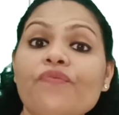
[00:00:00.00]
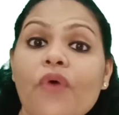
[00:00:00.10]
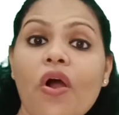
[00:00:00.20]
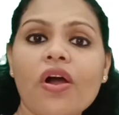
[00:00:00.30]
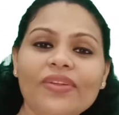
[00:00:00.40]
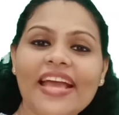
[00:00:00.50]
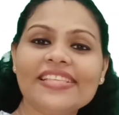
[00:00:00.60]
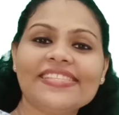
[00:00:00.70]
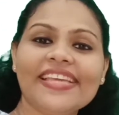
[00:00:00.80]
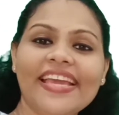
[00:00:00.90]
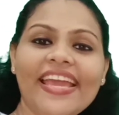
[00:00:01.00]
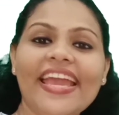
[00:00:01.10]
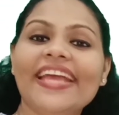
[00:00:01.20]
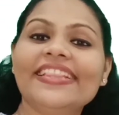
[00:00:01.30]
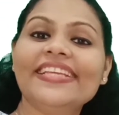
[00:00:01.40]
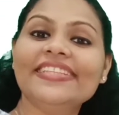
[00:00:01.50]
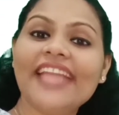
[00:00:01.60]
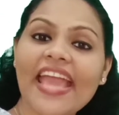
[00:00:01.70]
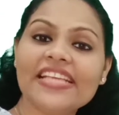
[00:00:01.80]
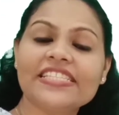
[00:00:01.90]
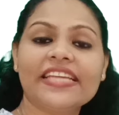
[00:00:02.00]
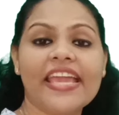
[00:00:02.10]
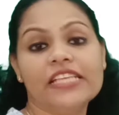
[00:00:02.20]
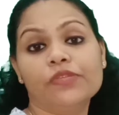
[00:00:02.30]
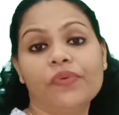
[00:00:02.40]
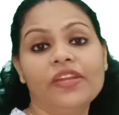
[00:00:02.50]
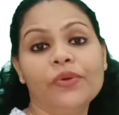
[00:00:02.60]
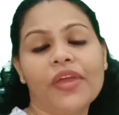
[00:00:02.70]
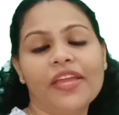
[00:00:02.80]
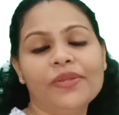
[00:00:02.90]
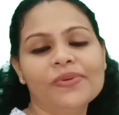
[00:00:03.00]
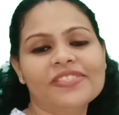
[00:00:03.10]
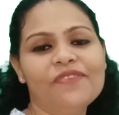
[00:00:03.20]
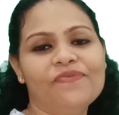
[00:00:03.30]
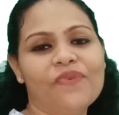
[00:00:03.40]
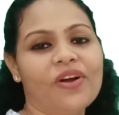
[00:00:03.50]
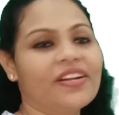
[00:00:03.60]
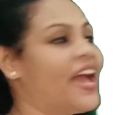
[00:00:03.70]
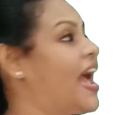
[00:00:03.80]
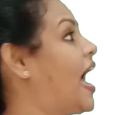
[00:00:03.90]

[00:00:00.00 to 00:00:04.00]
for. Let's see the next case when you can use the for.